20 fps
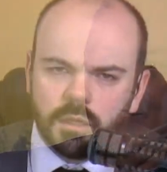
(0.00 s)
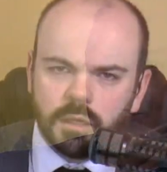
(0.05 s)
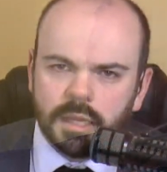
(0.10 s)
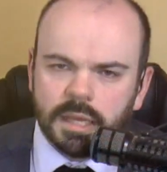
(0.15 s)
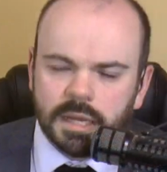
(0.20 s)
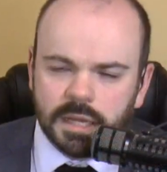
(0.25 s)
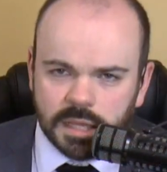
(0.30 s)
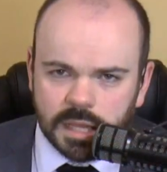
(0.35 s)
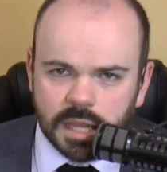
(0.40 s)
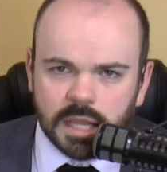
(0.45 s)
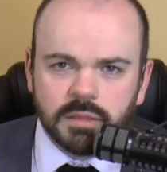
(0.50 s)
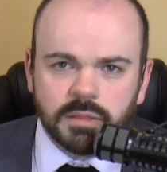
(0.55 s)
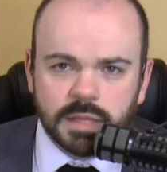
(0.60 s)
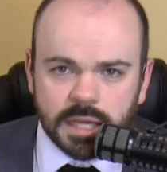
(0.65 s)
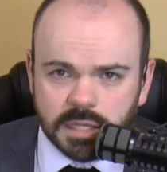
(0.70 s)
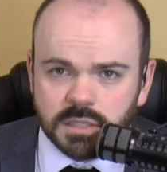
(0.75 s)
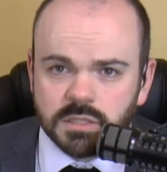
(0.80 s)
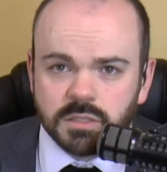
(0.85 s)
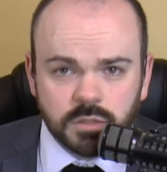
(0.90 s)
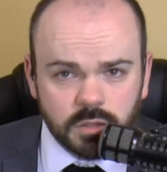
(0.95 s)
And again,
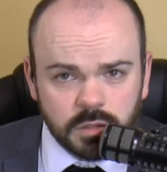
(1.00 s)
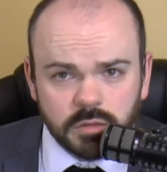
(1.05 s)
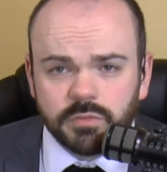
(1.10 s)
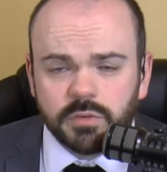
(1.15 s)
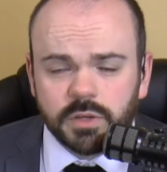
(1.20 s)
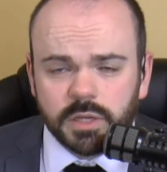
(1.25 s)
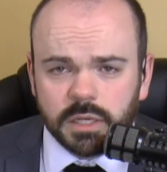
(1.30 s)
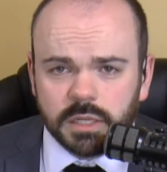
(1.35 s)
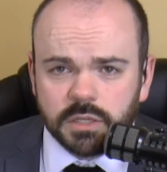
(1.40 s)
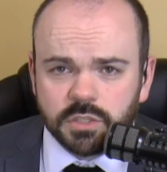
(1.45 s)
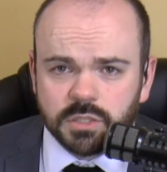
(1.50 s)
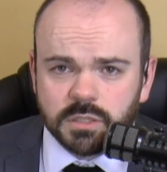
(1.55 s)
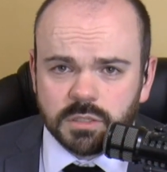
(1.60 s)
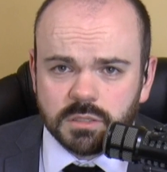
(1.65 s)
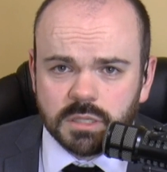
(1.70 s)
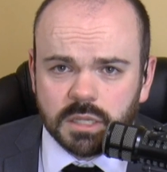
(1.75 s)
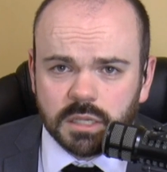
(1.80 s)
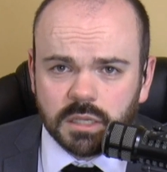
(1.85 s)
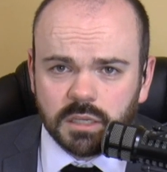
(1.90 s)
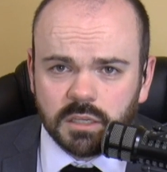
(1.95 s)
that is another violation of
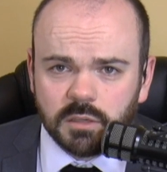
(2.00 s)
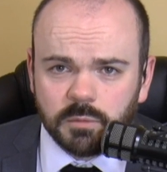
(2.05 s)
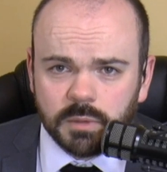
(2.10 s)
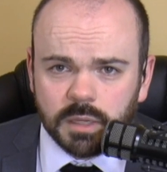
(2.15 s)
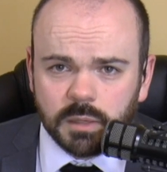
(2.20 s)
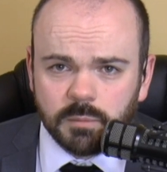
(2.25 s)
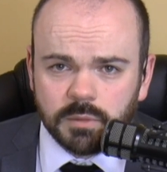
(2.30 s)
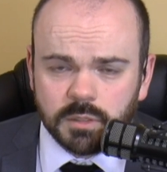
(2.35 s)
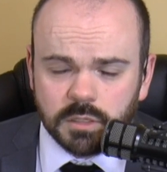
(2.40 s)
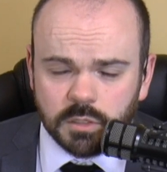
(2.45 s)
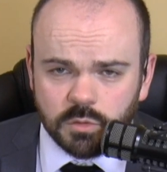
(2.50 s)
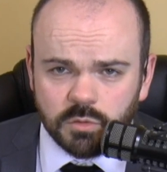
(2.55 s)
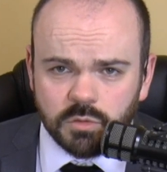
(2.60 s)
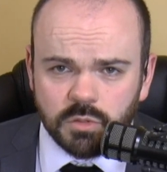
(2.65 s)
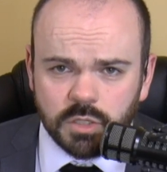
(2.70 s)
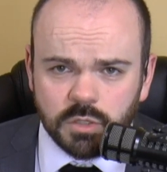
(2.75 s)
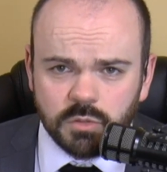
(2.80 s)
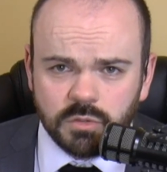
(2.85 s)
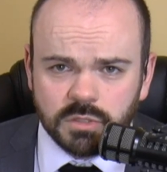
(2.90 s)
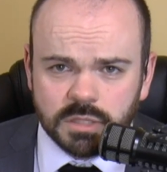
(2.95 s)
the Second Commandment. You
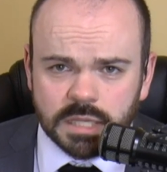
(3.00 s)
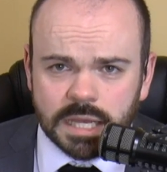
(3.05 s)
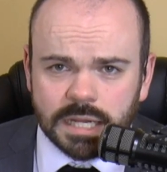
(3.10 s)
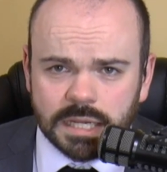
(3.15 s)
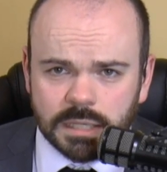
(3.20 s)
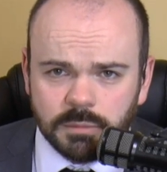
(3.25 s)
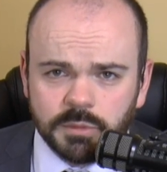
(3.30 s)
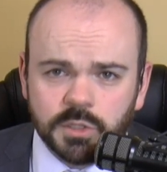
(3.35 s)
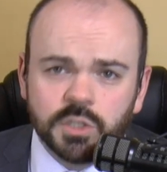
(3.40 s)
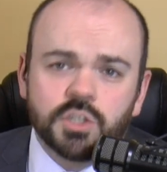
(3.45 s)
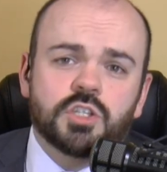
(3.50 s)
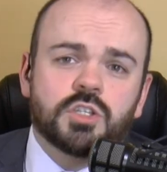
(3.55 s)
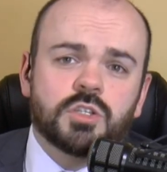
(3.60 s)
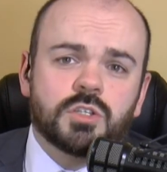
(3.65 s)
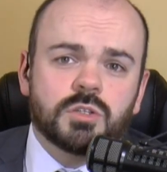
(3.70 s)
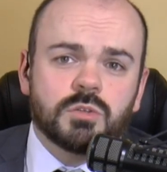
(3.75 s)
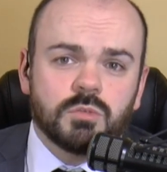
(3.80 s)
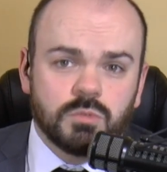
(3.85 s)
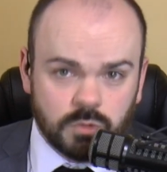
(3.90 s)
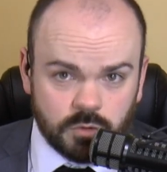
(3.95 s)
use that image
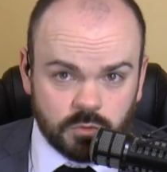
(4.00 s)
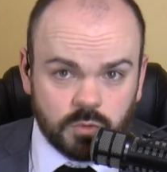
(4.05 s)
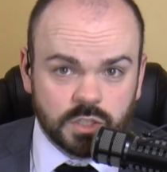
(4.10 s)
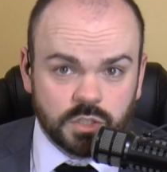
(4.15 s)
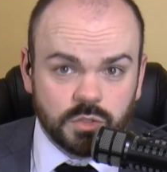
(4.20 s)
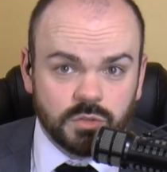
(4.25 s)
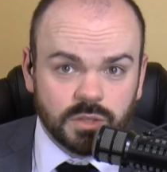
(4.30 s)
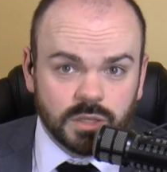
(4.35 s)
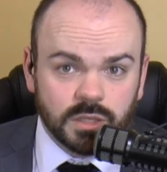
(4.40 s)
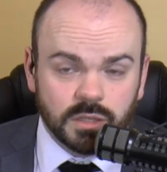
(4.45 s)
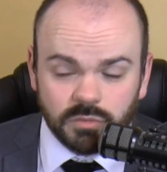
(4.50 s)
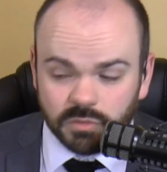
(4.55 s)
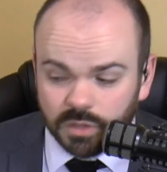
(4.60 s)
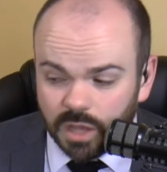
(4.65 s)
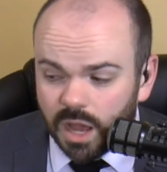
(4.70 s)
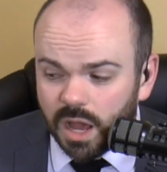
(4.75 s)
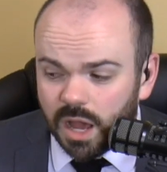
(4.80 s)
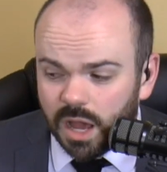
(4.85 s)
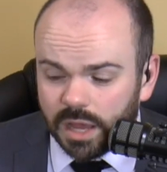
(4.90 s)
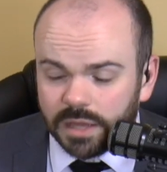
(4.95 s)
of what you think of
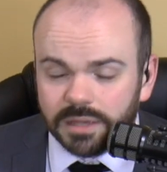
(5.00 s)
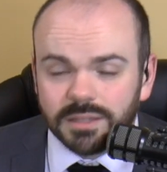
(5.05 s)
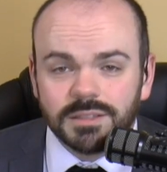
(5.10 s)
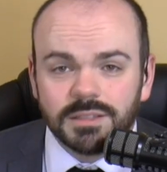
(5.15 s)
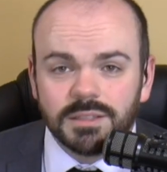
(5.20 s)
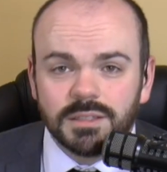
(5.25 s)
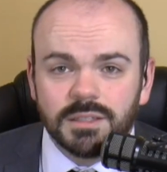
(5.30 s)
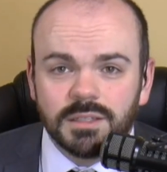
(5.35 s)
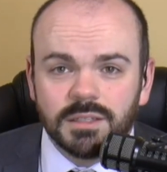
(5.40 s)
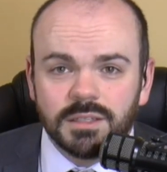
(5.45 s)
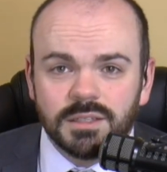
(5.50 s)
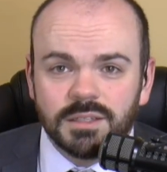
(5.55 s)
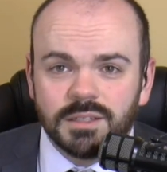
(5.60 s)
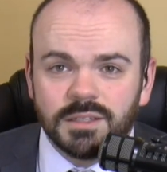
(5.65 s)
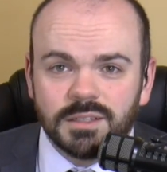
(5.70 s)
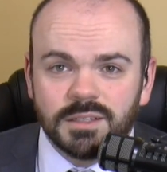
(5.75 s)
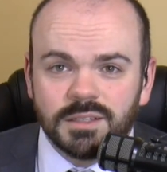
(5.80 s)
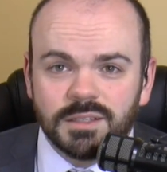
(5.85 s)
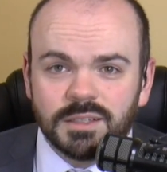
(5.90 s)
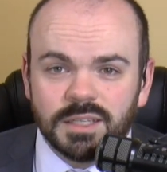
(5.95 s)
God.
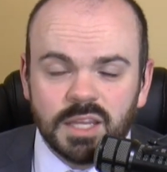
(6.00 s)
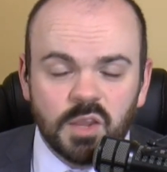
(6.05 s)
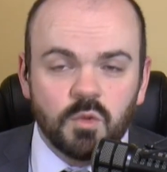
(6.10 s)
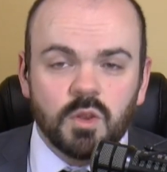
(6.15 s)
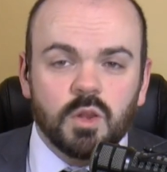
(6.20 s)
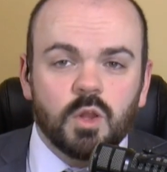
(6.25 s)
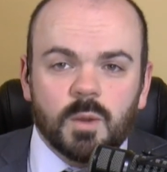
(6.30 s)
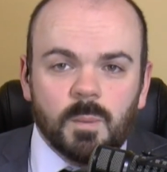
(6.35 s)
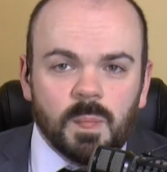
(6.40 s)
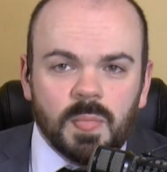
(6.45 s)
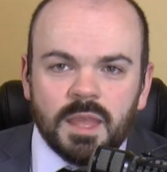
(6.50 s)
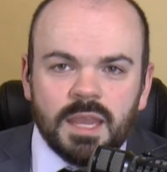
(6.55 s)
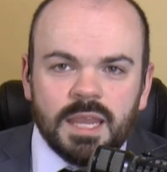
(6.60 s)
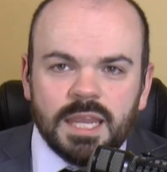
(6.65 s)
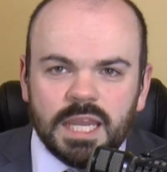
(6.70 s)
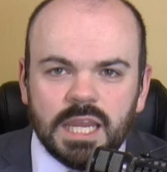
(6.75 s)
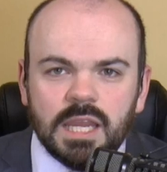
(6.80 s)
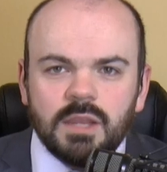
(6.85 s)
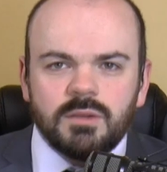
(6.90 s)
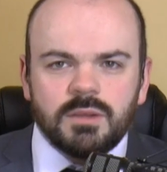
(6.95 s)
Look,
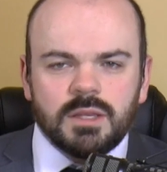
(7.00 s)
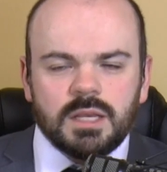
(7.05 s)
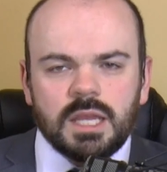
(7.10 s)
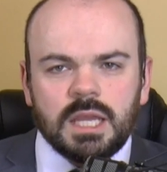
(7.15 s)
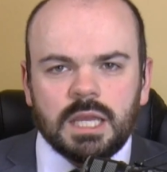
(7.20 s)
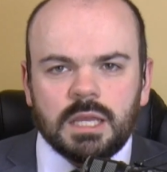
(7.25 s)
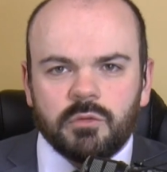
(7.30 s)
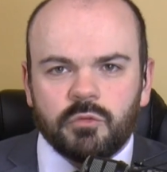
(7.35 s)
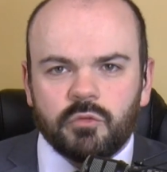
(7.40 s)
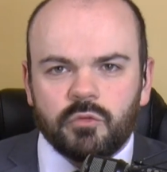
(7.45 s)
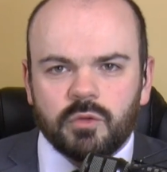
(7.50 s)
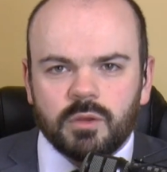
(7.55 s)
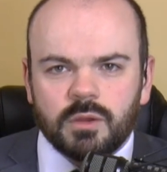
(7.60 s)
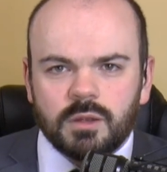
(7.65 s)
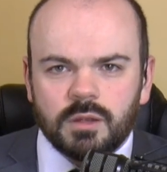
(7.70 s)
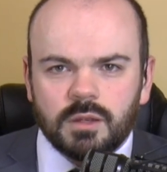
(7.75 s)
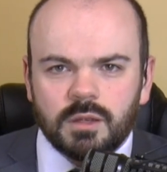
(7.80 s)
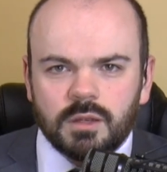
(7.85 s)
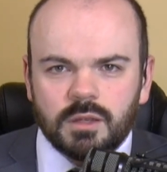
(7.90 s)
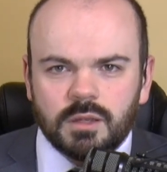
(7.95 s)
even if
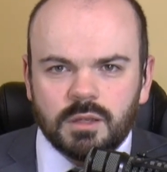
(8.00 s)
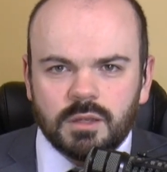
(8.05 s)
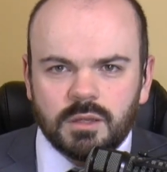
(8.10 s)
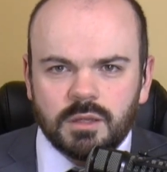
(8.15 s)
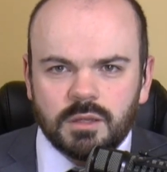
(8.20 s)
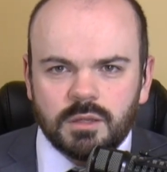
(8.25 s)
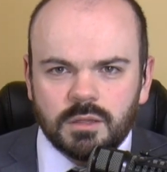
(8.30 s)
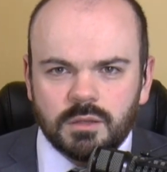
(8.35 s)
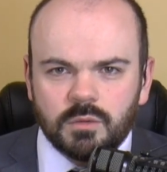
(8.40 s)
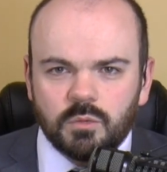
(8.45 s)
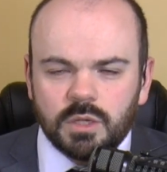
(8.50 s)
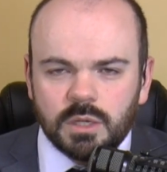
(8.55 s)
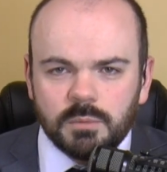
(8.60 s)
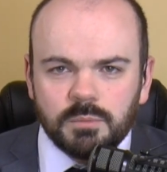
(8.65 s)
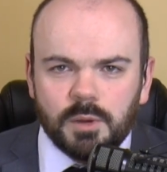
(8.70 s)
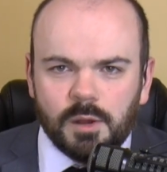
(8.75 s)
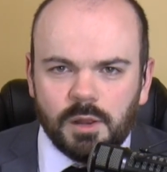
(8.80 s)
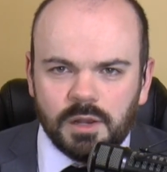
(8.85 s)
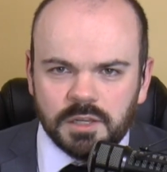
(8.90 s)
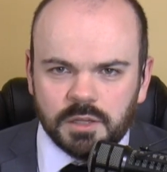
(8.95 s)
William
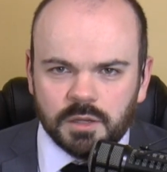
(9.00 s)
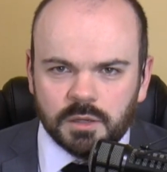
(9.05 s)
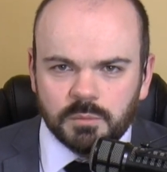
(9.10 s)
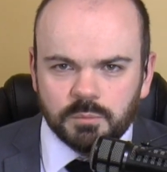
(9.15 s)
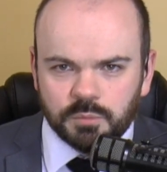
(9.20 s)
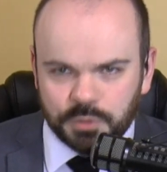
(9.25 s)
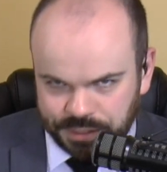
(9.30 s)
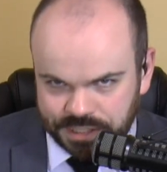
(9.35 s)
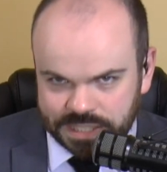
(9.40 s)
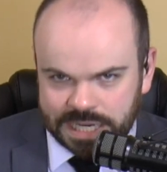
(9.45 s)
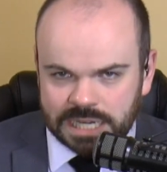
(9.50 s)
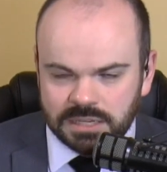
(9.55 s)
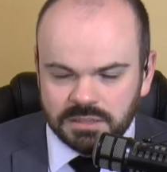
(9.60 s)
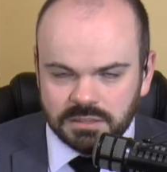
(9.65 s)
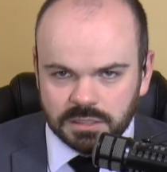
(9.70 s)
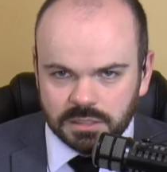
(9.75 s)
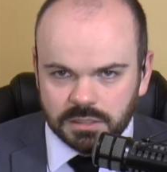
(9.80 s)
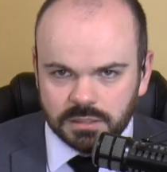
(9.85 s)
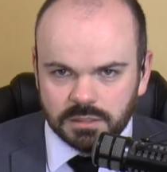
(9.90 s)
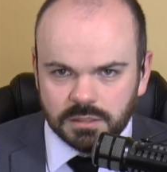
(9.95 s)
Paul Young
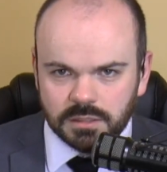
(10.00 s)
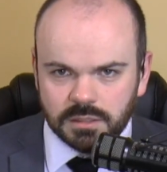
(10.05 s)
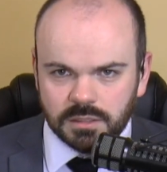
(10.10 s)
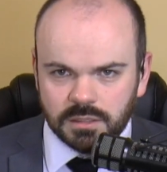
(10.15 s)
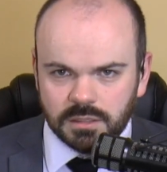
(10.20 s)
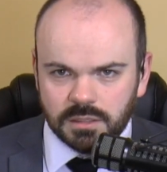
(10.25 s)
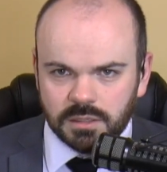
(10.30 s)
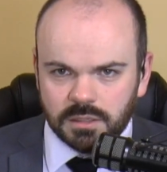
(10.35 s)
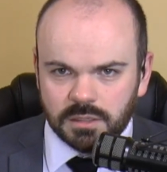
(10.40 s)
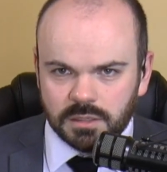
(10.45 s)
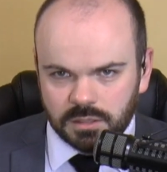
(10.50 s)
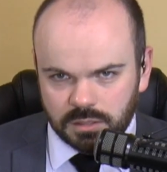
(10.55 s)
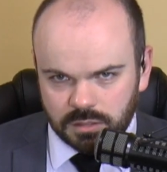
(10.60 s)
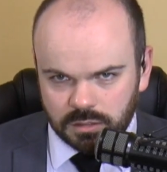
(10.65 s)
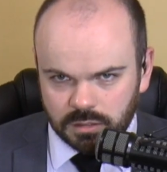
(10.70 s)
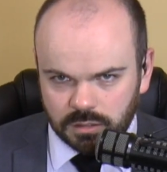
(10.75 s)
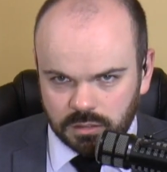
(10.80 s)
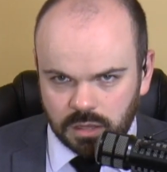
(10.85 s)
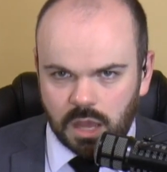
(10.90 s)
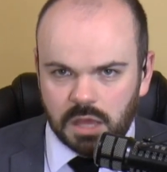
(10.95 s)
presented
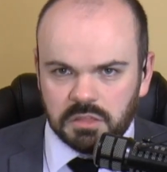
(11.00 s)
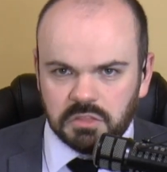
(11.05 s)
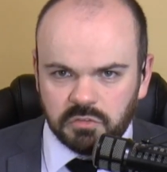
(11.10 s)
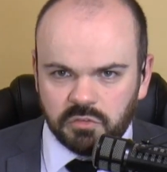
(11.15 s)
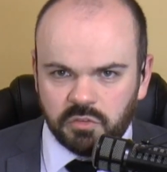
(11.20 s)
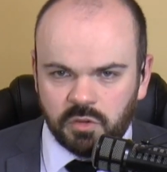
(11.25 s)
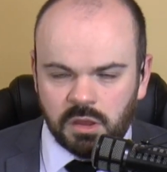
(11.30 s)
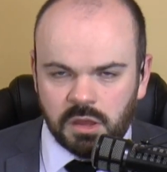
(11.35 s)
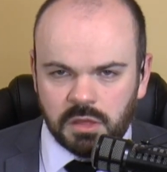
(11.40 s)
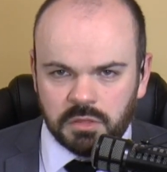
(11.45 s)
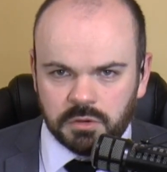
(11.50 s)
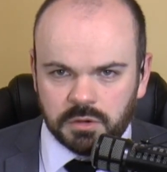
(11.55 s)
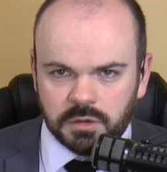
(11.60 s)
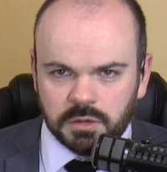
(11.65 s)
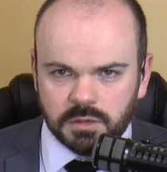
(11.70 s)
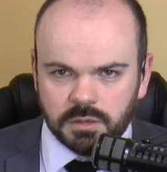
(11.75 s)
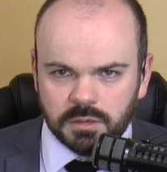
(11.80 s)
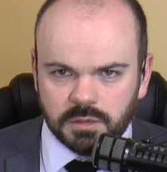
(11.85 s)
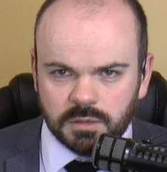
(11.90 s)
God the Father